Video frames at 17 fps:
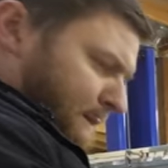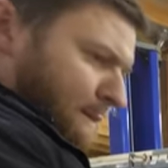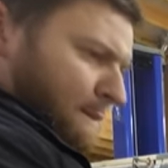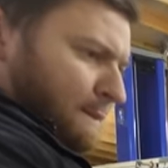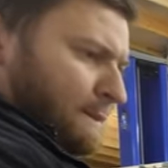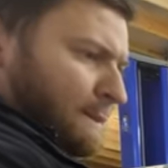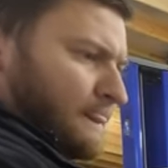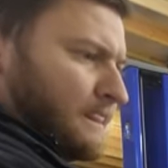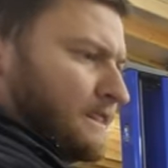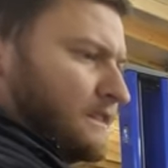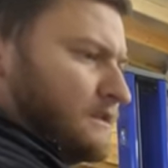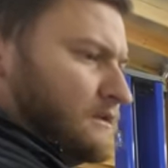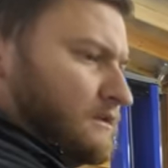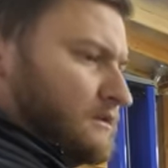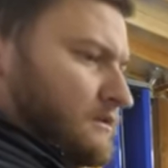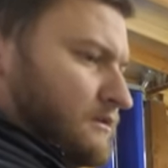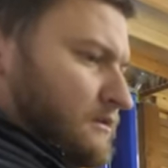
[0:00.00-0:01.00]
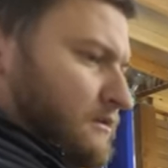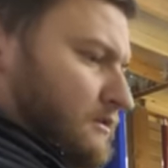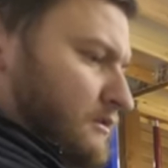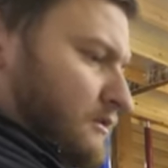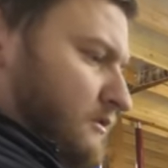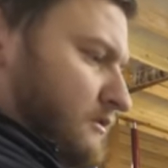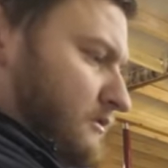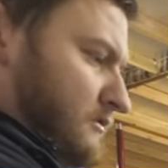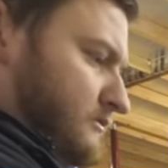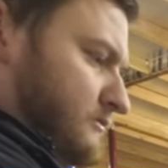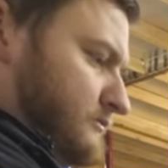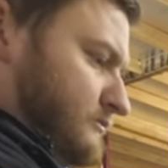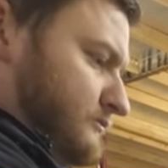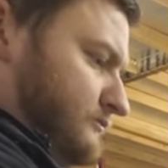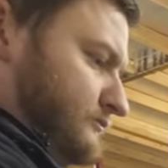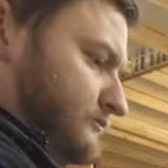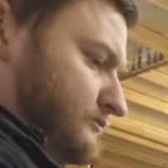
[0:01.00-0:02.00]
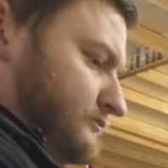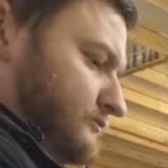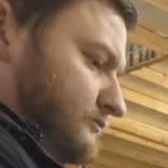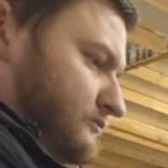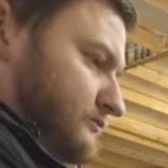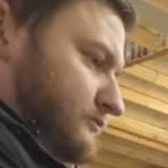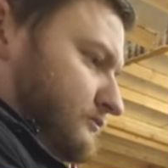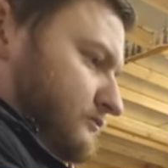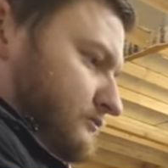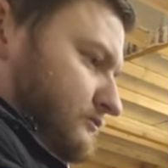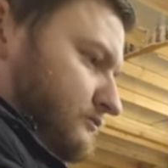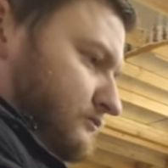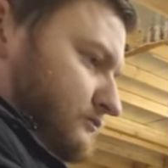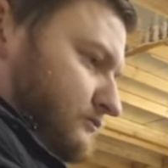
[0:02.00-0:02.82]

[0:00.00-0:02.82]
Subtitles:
(silence)